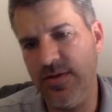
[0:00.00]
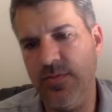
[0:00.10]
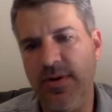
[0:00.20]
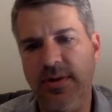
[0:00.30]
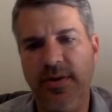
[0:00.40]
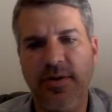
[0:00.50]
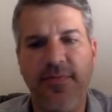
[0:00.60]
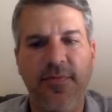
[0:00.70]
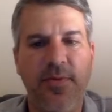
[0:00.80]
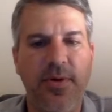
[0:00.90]
You want to look
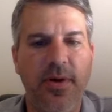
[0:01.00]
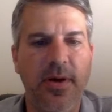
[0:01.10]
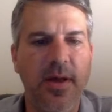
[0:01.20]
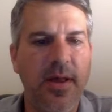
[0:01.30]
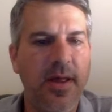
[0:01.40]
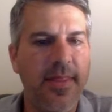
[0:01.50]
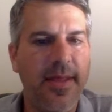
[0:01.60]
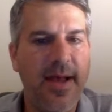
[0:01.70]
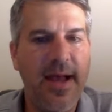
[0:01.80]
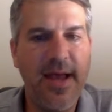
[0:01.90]
for
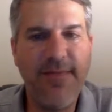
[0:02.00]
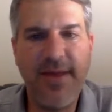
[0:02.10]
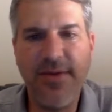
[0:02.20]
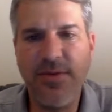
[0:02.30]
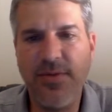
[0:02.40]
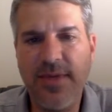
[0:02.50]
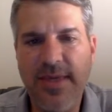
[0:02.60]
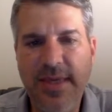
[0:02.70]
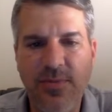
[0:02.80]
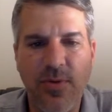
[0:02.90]
the high value
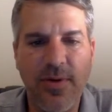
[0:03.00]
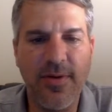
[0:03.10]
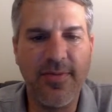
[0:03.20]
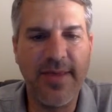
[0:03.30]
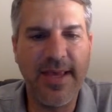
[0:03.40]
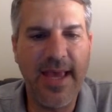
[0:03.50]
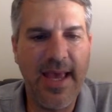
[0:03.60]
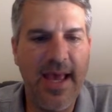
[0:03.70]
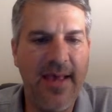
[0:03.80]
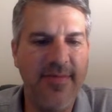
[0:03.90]
keywords like
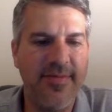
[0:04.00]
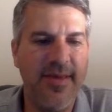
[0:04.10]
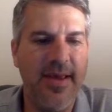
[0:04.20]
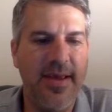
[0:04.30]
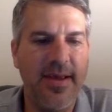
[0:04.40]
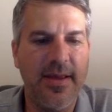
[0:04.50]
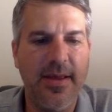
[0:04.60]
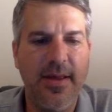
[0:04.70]
Aztec,